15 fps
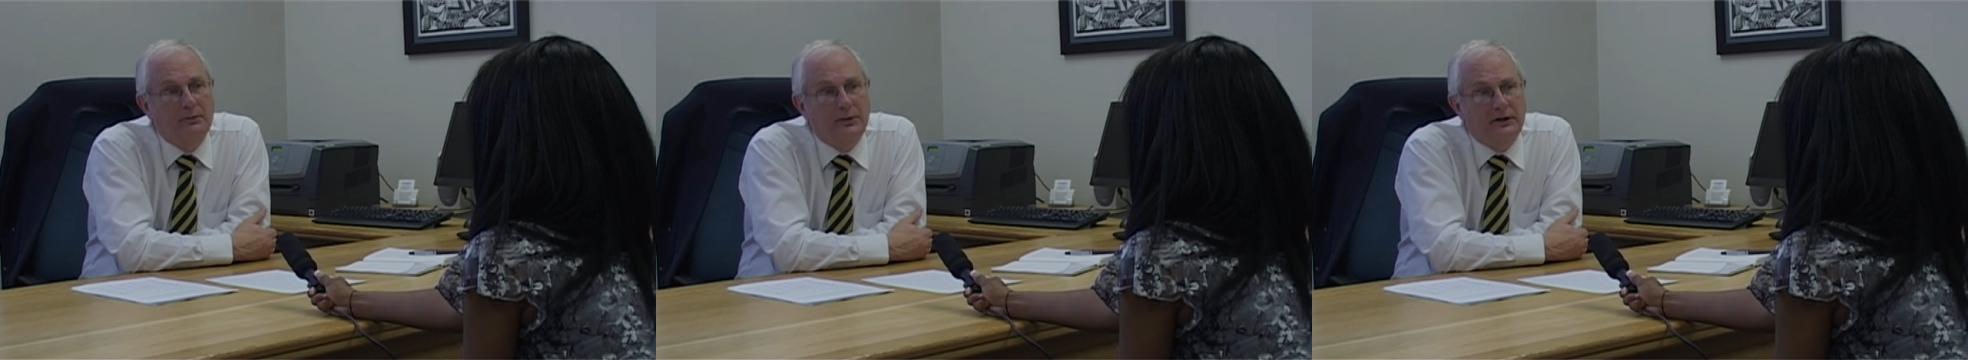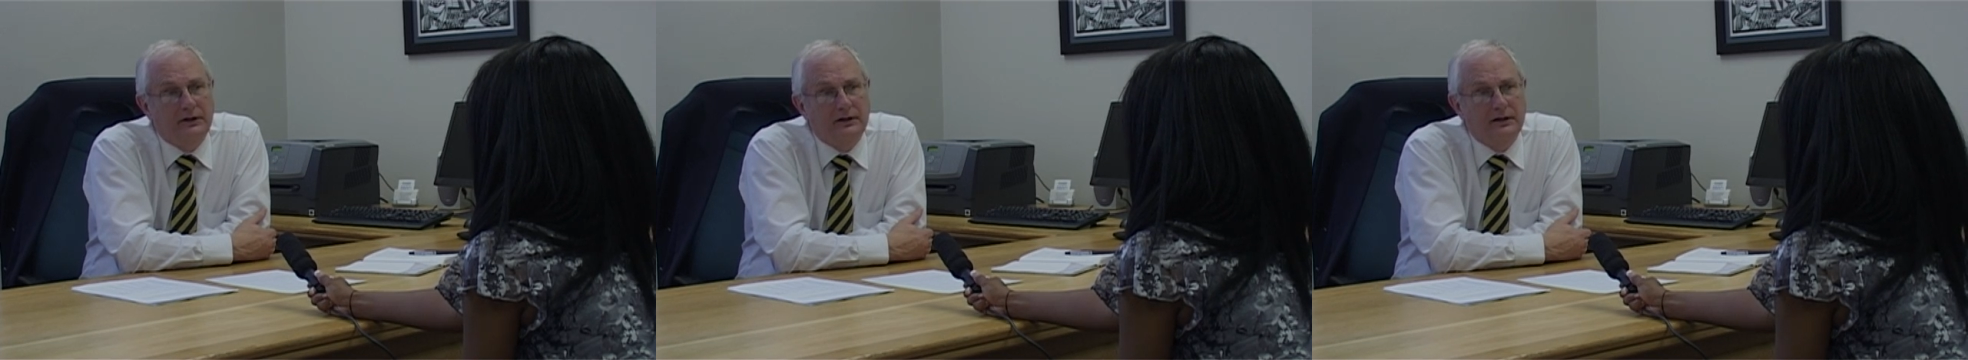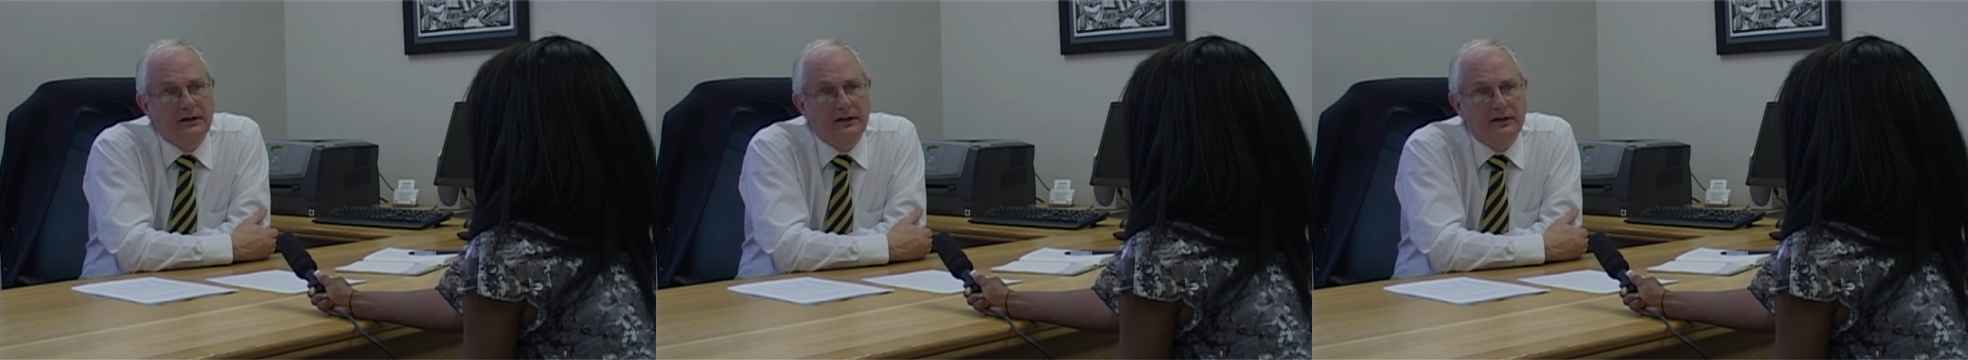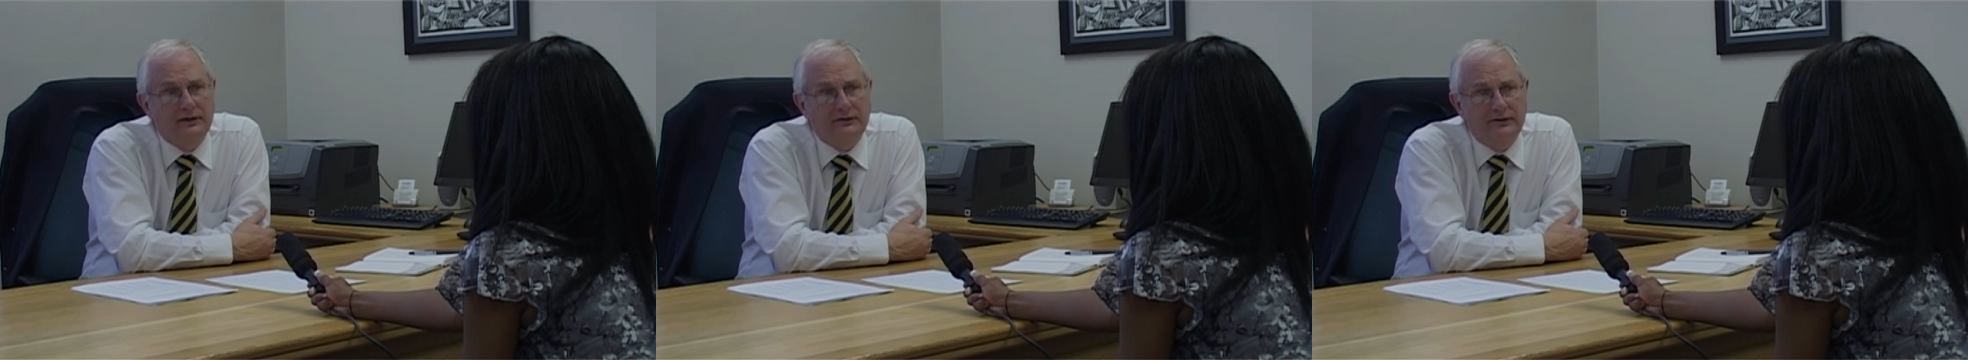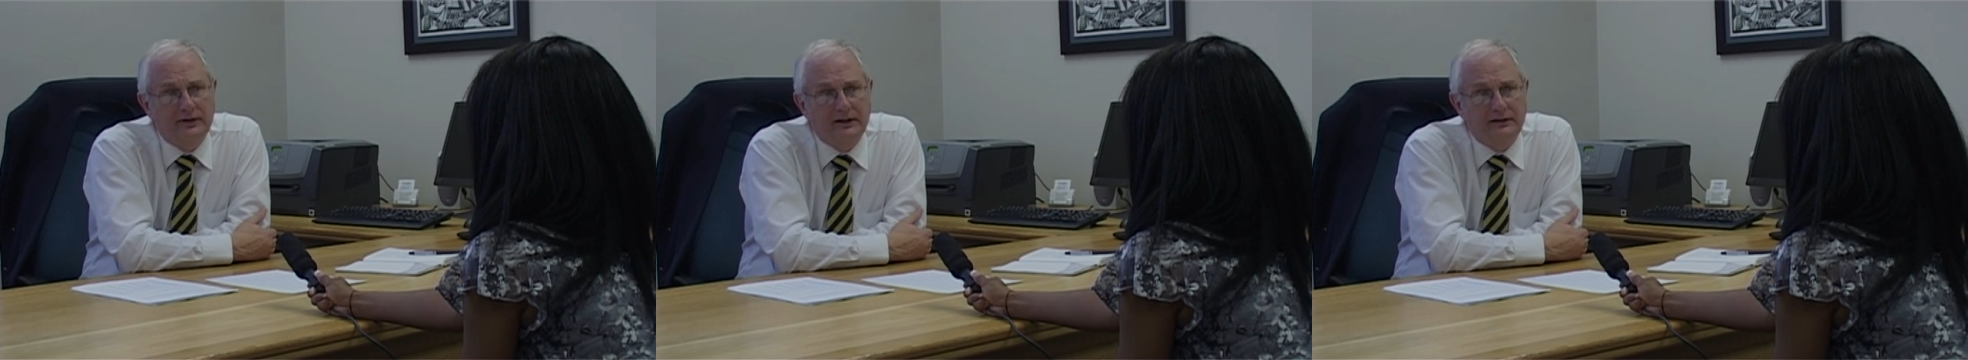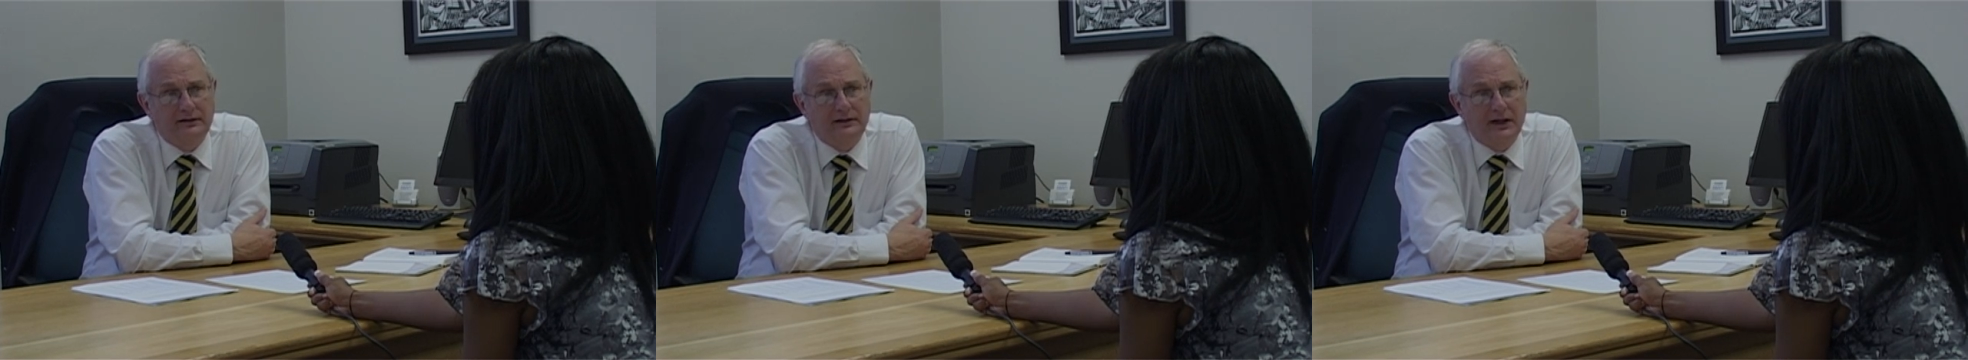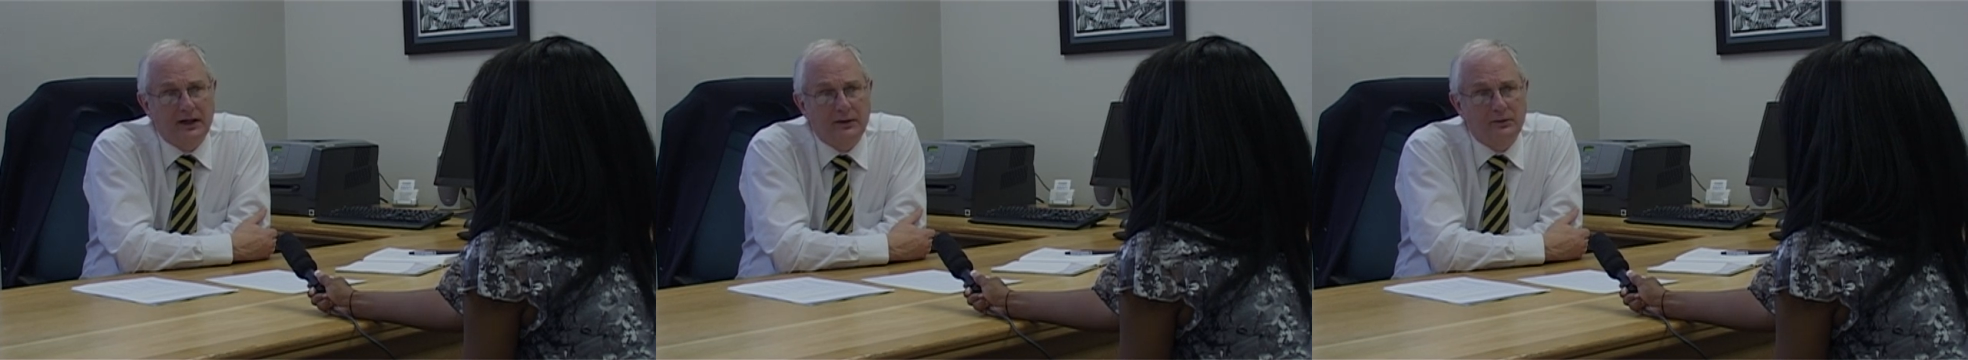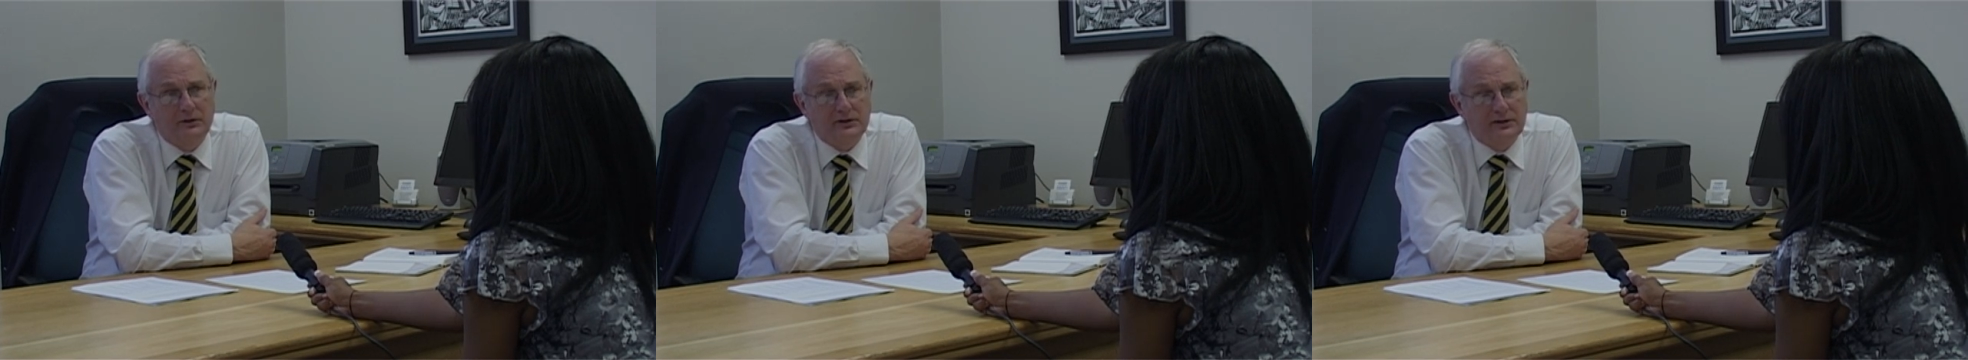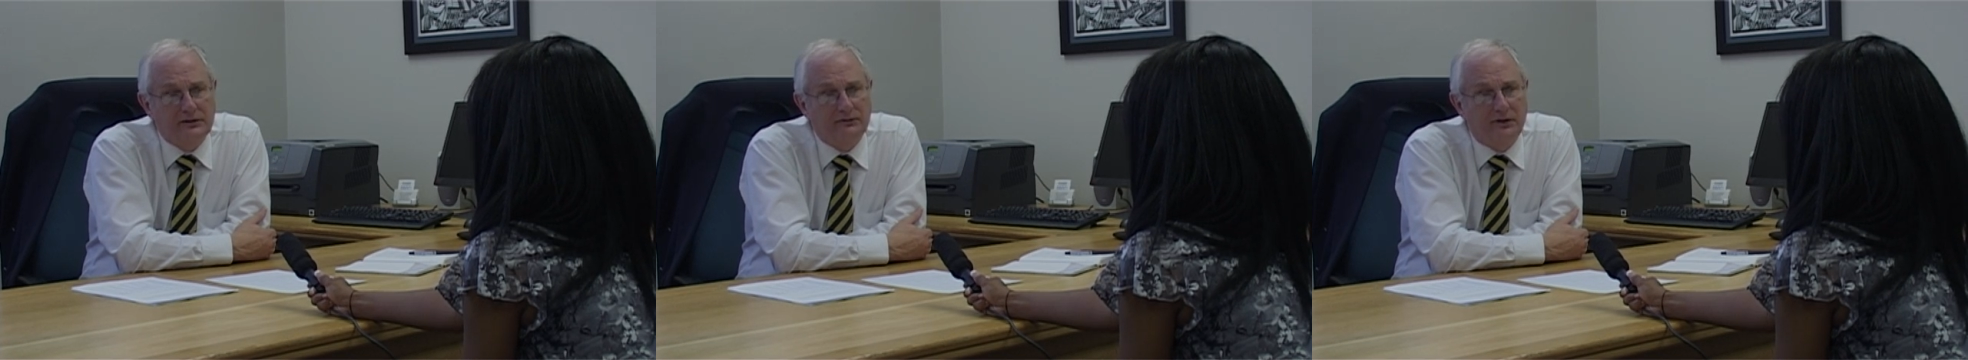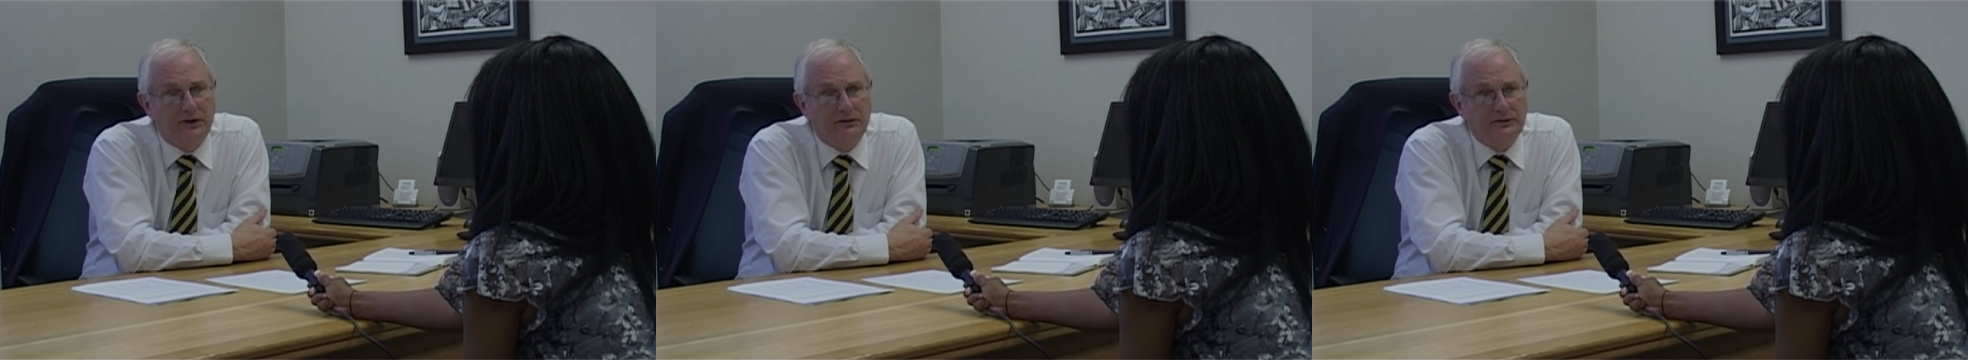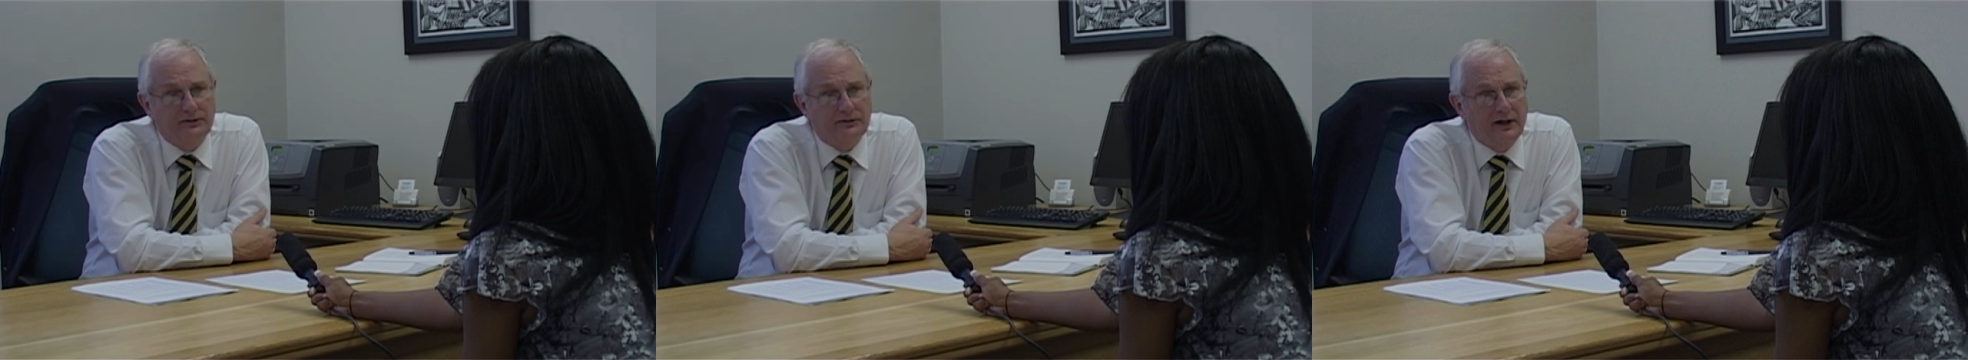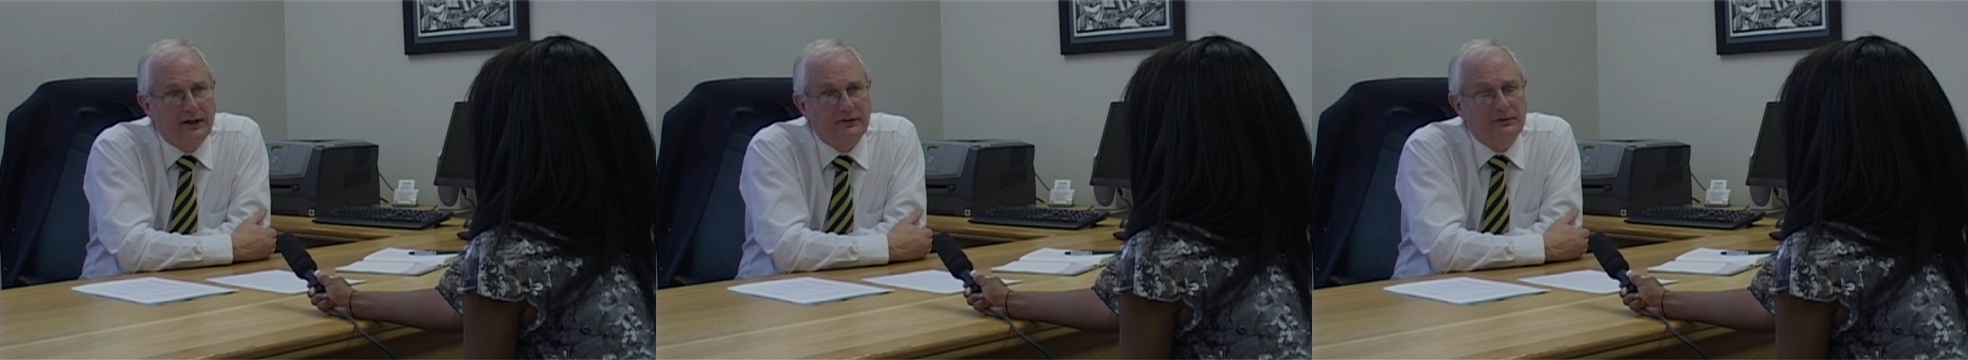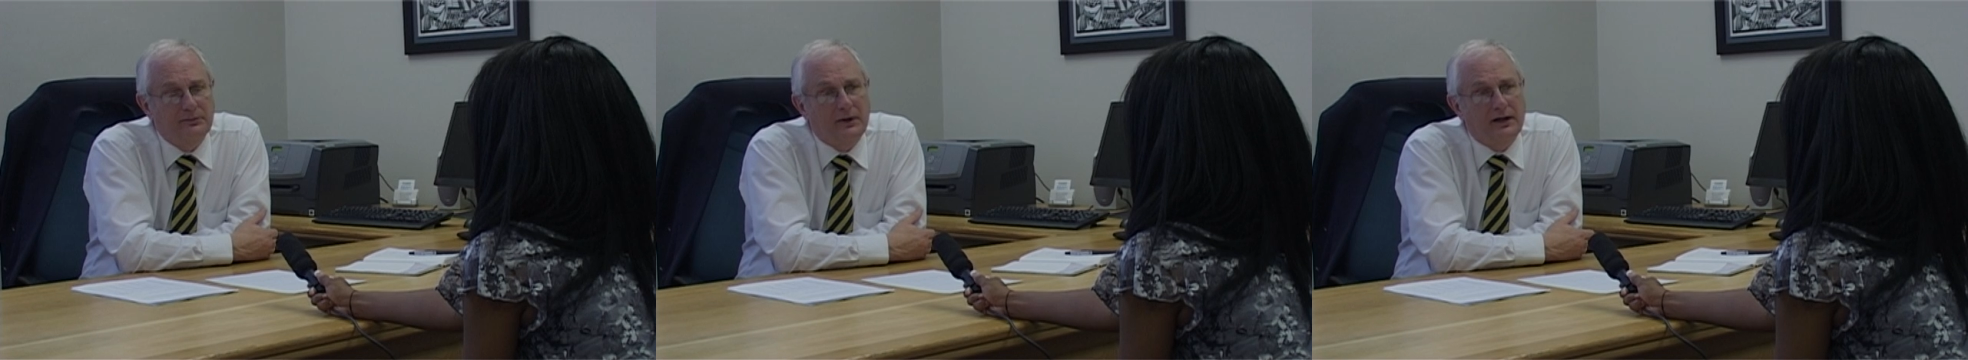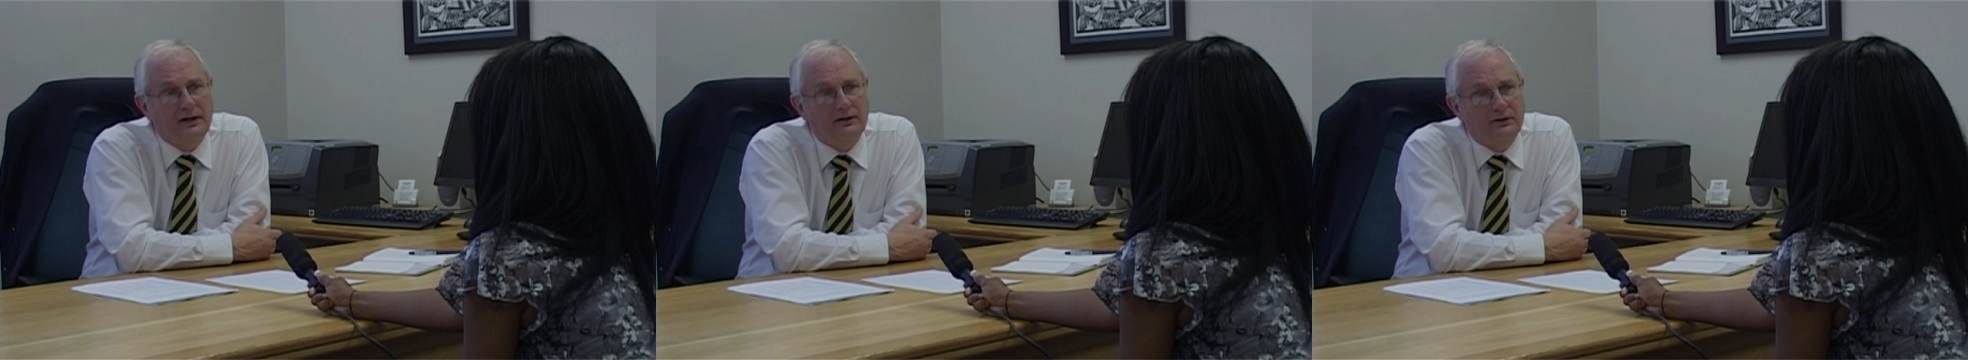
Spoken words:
but incidental language involves trying to make